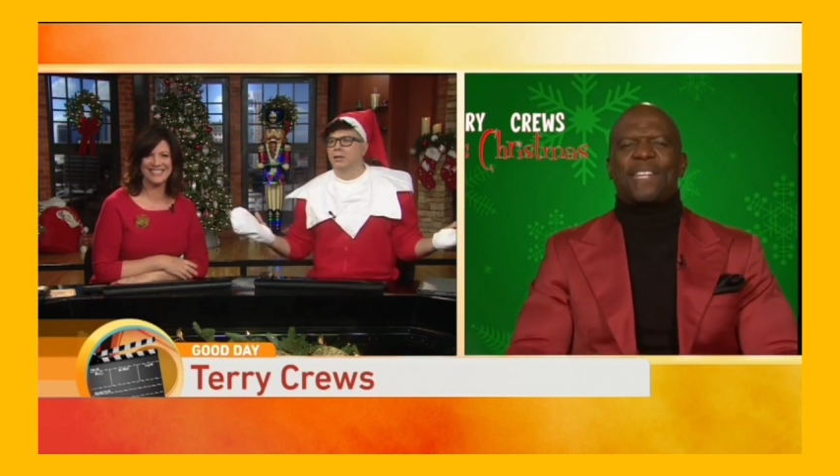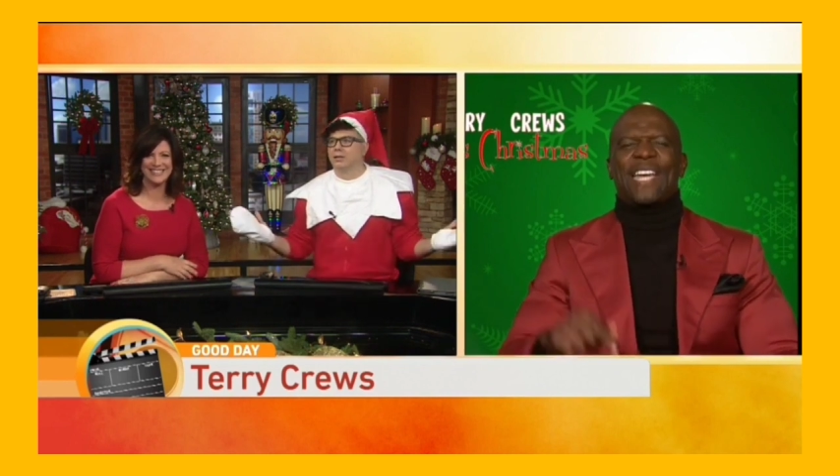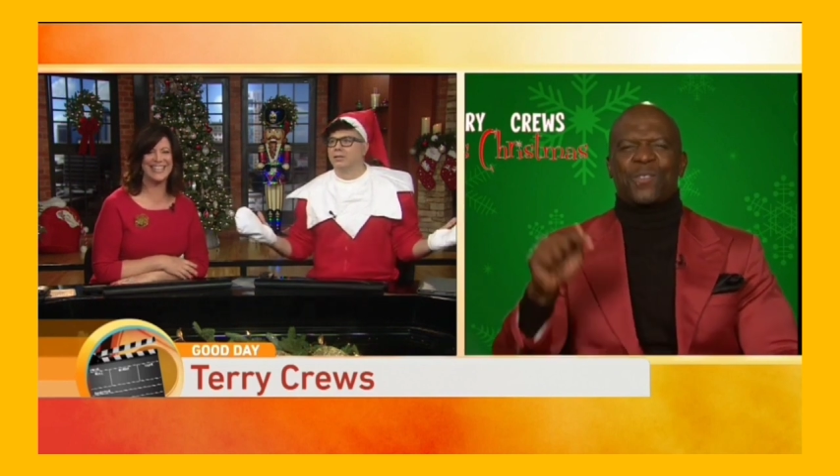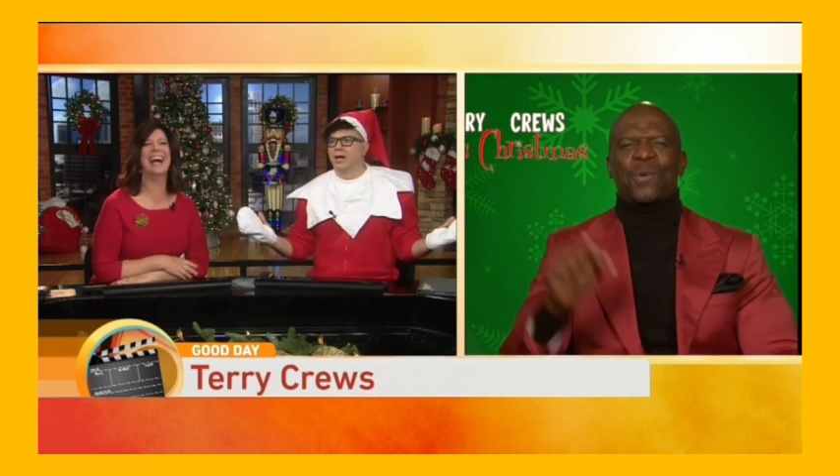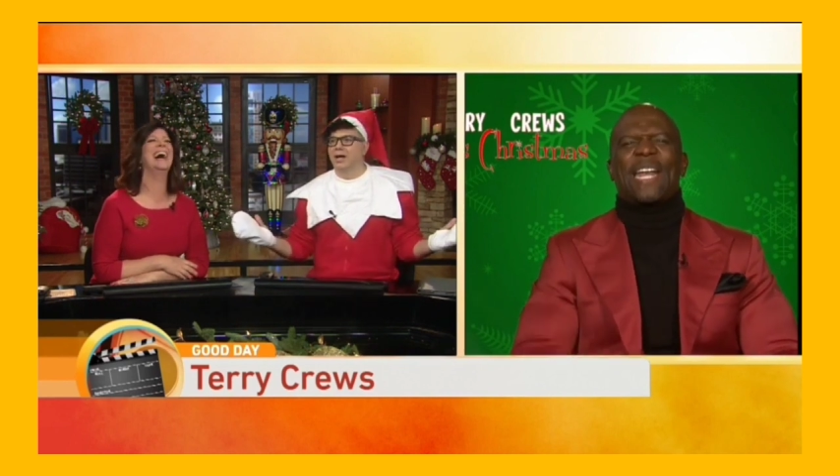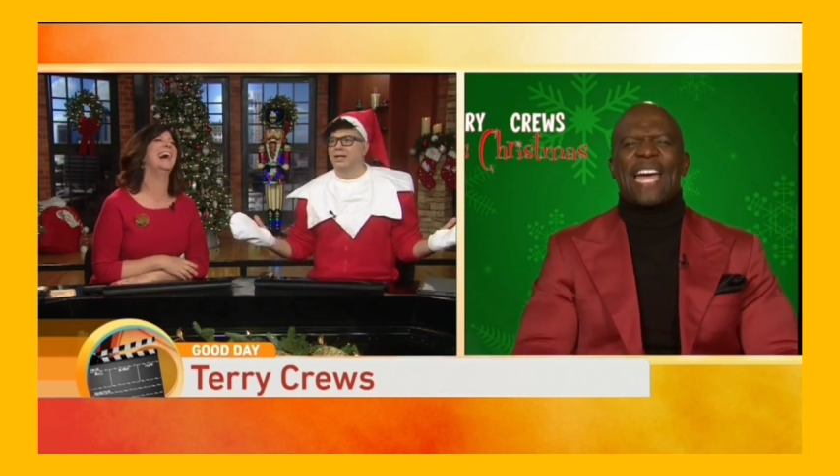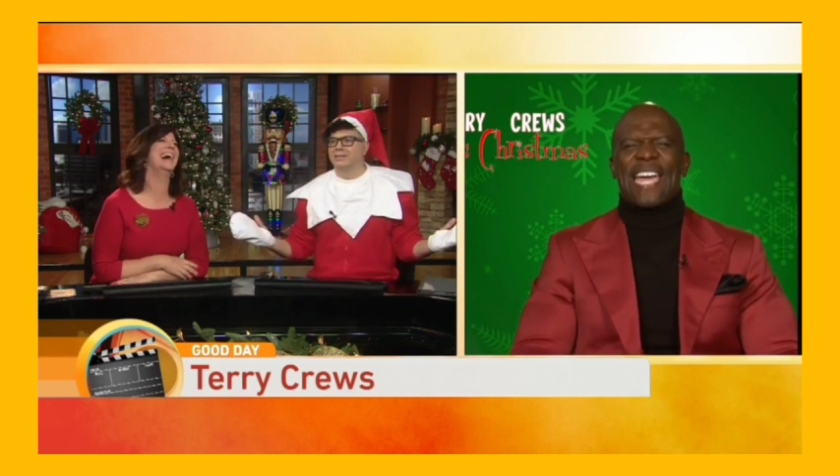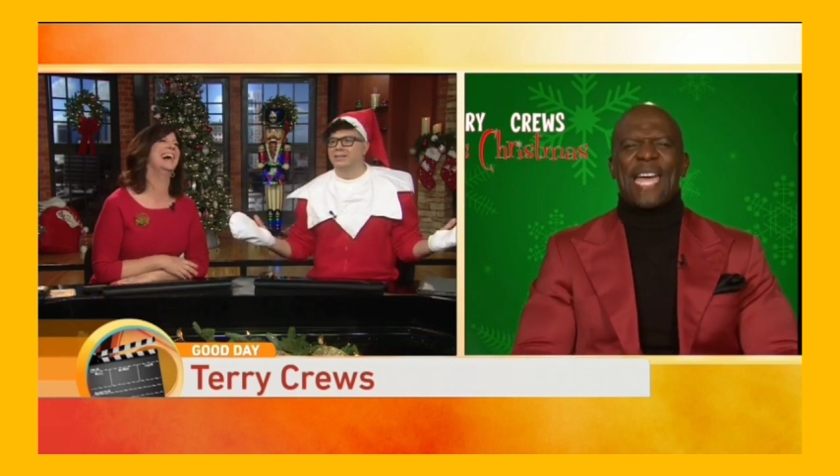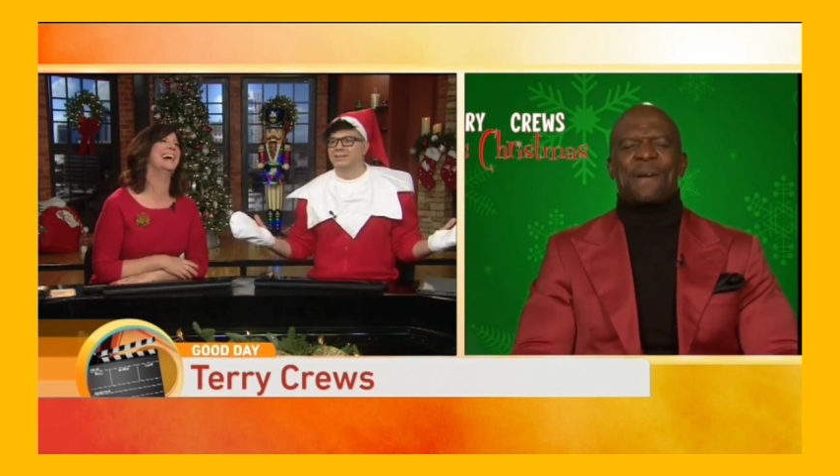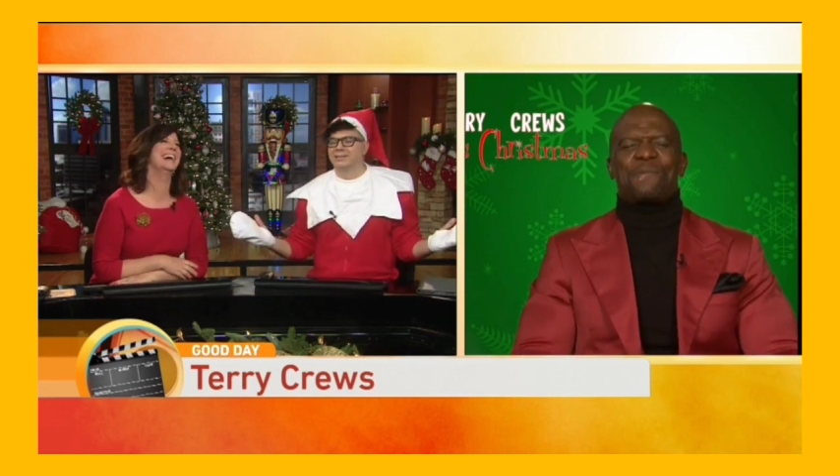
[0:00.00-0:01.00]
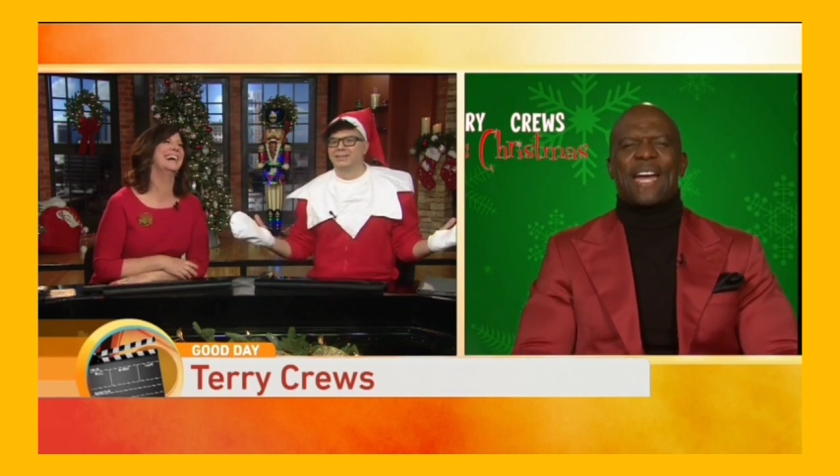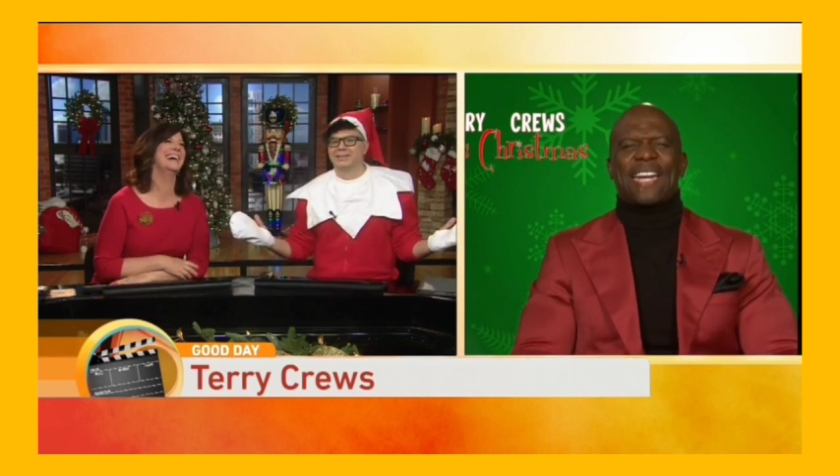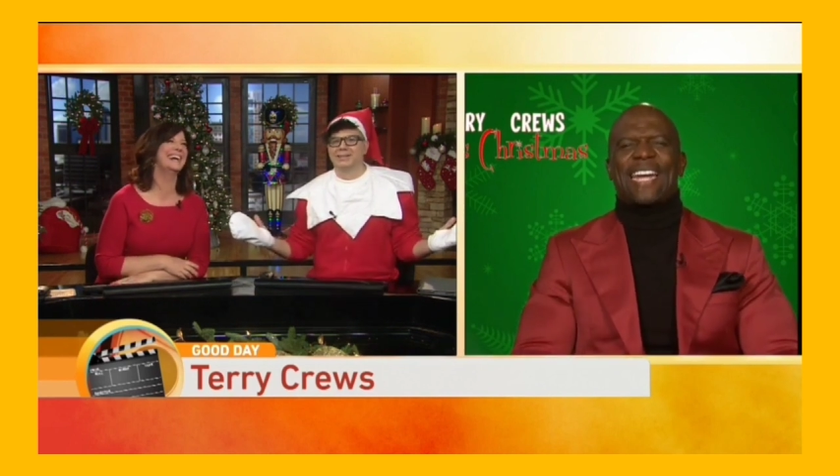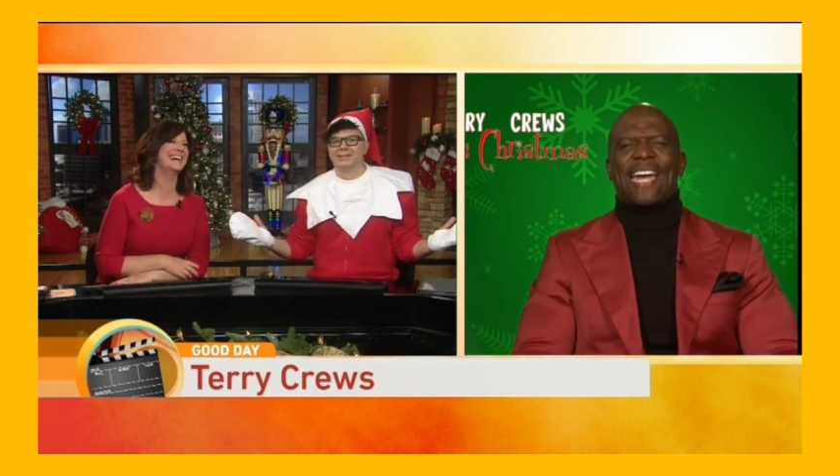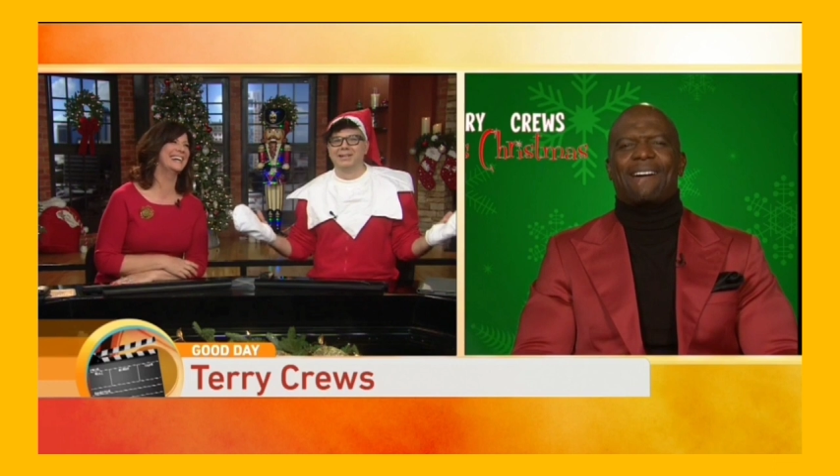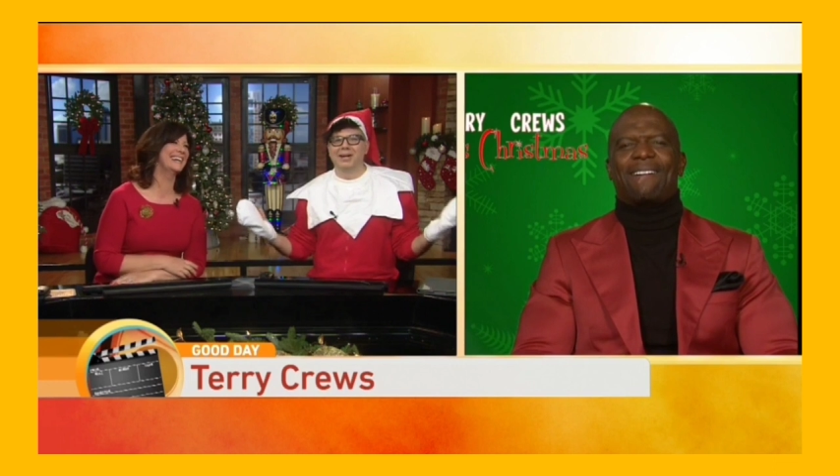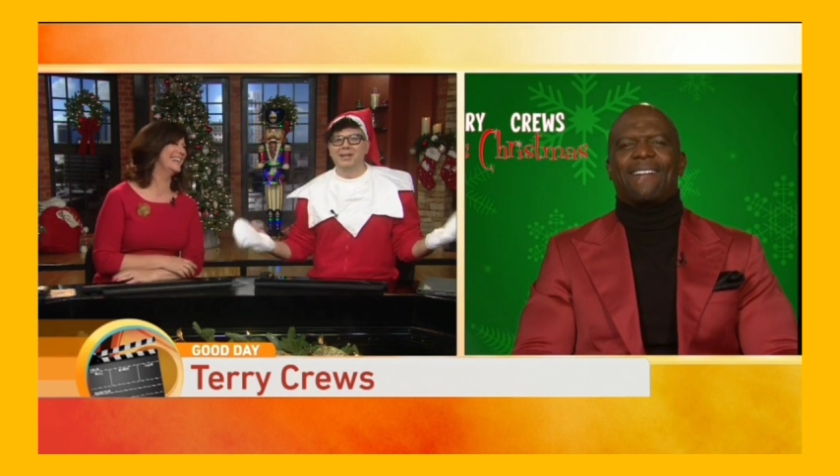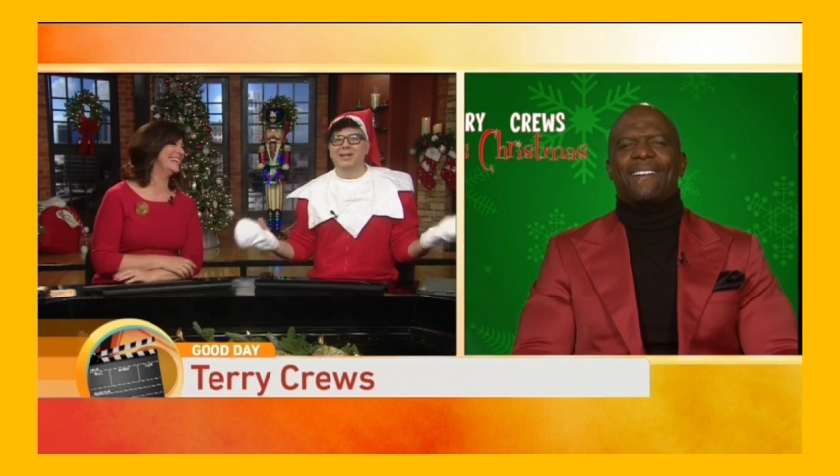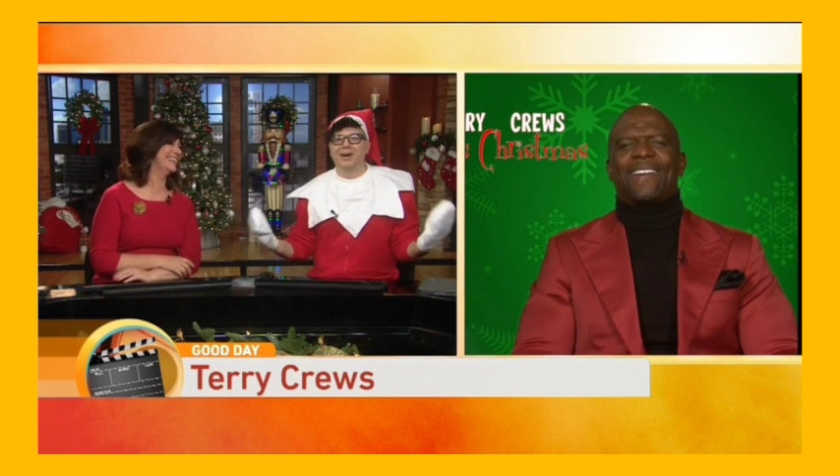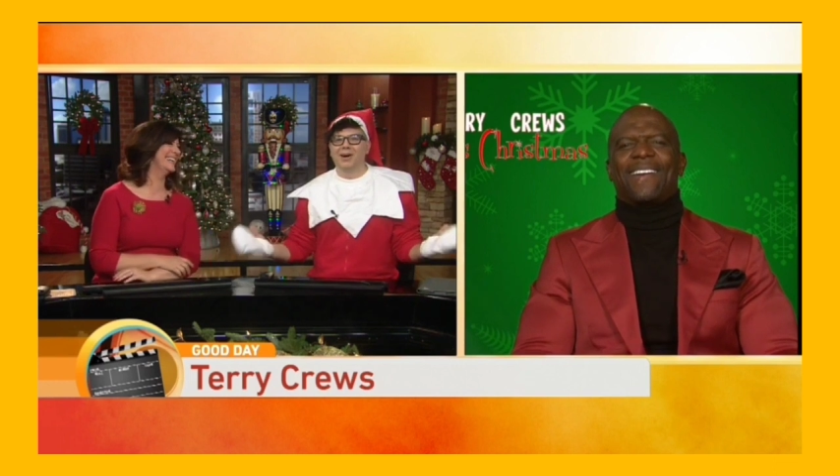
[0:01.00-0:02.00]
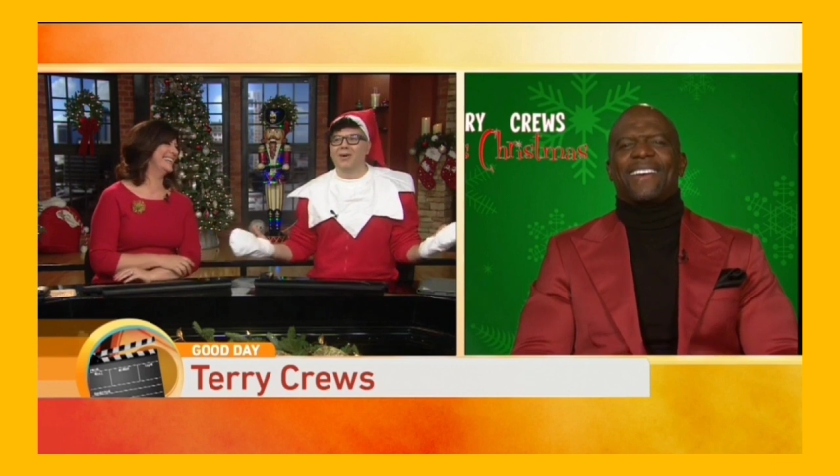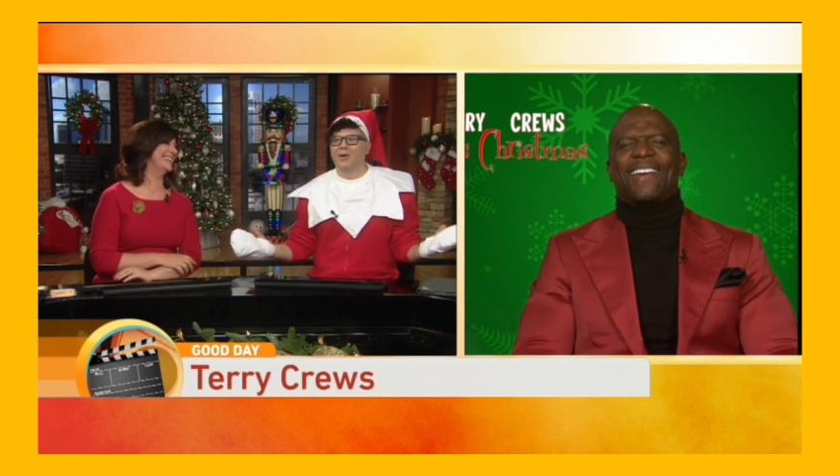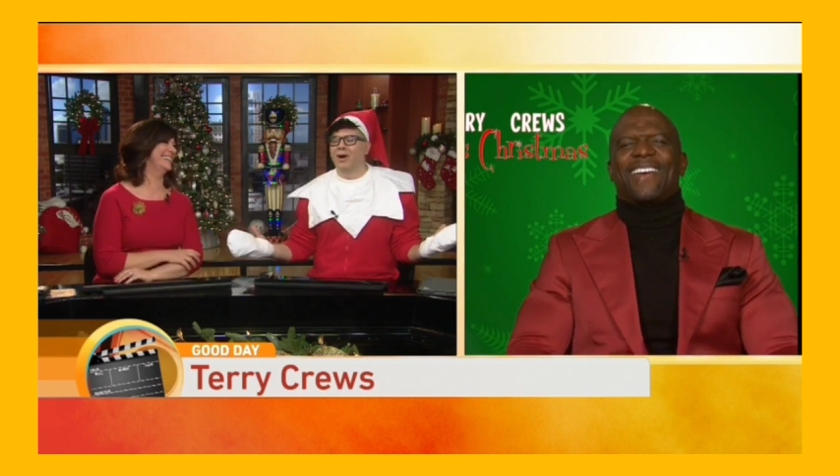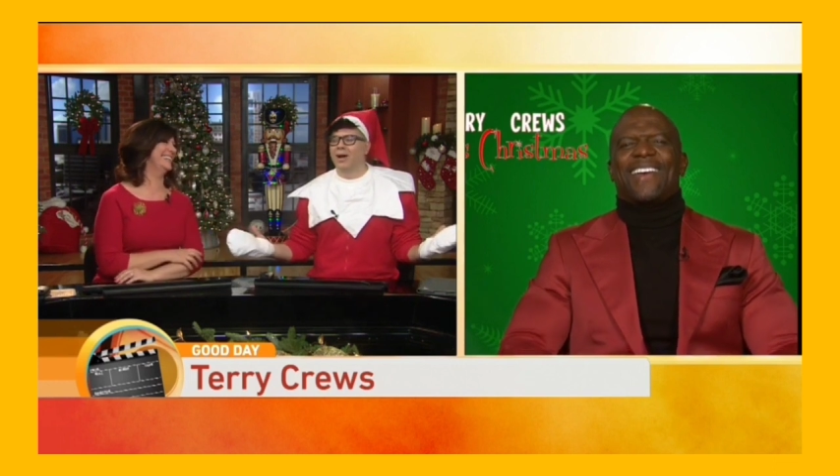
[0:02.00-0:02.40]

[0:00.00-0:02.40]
That's nice. what I am right now. There you go.